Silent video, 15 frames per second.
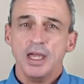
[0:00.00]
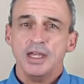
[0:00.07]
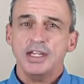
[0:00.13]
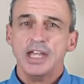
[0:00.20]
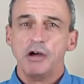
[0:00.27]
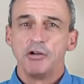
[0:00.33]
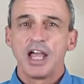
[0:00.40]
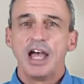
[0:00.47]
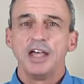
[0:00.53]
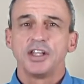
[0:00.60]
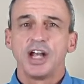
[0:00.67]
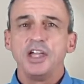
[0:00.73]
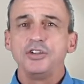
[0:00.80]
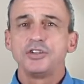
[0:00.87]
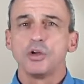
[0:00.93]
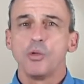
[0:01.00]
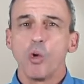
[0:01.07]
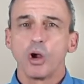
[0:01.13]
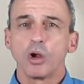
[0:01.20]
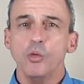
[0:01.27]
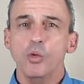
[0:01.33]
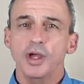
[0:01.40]
Now, a guy that I used to
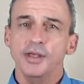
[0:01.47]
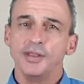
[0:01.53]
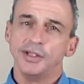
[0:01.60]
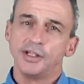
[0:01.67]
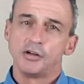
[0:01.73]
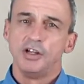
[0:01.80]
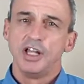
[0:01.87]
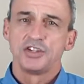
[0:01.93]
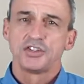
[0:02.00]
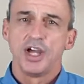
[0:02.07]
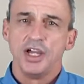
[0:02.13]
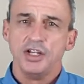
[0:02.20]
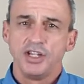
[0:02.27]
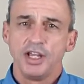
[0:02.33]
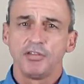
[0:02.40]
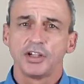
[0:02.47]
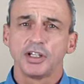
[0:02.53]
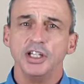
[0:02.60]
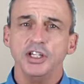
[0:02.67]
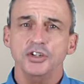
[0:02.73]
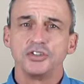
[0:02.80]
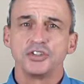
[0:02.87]
work with, a little less
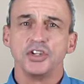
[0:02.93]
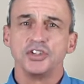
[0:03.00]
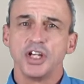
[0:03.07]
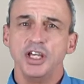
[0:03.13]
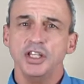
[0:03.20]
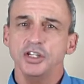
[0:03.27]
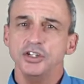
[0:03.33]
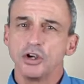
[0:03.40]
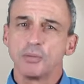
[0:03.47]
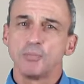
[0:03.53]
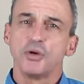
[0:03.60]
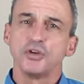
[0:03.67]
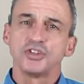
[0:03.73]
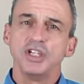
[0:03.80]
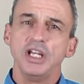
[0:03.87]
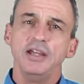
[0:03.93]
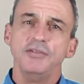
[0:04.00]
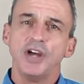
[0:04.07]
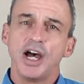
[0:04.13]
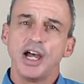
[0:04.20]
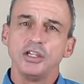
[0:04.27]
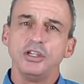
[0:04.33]
scientifically, used to say that your
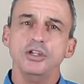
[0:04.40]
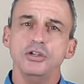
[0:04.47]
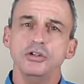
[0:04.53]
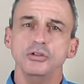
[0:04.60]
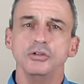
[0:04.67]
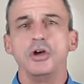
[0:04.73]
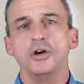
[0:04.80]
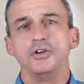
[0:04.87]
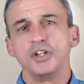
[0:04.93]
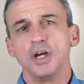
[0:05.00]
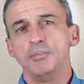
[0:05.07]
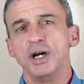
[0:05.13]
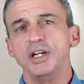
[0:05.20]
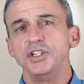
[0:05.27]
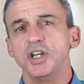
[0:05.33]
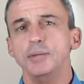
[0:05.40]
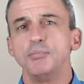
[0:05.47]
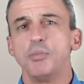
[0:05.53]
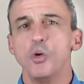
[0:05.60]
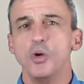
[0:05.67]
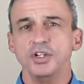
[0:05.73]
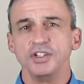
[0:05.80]
perceived IQ goes up by 10
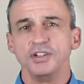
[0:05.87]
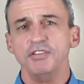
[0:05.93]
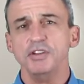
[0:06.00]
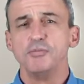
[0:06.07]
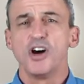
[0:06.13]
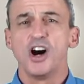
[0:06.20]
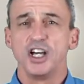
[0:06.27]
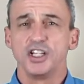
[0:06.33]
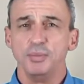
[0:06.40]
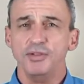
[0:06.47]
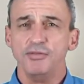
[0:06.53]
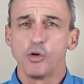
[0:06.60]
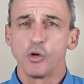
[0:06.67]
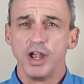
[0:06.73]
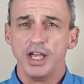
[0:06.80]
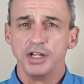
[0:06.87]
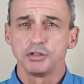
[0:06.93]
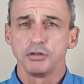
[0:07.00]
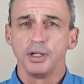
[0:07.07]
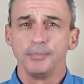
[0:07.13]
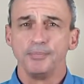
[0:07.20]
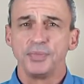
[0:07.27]
points if you pause before
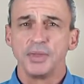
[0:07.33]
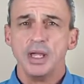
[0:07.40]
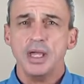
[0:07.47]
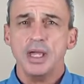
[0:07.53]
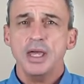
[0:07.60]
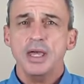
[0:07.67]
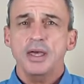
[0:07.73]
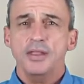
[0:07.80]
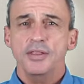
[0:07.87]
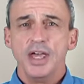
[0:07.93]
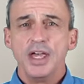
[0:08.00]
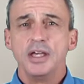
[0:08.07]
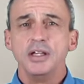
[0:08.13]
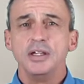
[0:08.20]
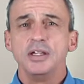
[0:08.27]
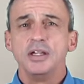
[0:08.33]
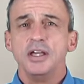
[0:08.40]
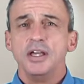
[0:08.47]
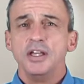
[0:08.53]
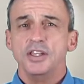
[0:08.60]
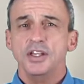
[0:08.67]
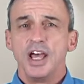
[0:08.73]
answering. Then,
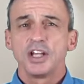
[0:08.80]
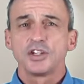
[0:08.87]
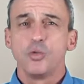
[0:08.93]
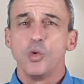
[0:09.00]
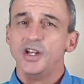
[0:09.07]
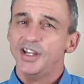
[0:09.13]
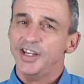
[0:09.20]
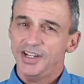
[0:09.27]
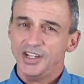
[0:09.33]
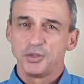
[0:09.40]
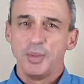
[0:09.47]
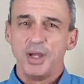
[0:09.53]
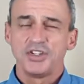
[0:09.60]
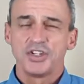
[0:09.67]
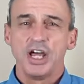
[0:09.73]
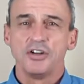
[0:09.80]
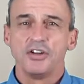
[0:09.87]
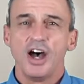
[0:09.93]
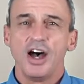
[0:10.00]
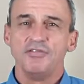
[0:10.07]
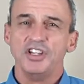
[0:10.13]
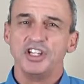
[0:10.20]
the next one, and this may sound
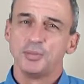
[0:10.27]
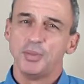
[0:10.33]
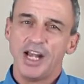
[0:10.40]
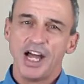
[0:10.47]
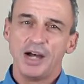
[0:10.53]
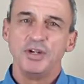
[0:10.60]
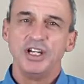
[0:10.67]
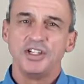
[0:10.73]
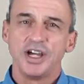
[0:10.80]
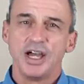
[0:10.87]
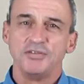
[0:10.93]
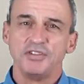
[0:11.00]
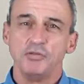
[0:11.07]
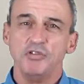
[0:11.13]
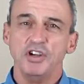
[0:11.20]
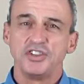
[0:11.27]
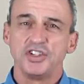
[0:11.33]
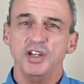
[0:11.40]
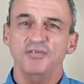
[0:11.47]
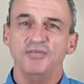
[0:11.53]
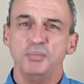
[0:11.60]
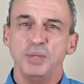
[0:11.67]
obvious, but how many times have we
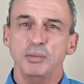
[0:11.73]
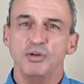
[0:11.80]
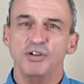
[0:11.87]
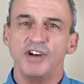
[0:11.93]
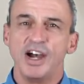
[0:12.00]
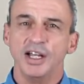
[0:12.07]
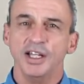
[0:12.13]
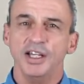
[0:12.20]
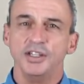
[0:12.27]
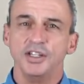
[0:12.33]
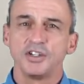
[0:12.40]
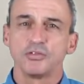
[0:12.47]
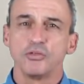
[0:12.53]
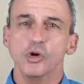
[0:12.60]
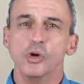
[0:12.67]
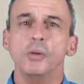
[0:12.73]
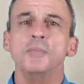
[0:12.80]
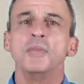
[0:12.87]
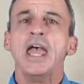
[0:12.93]
seen people violate this rule?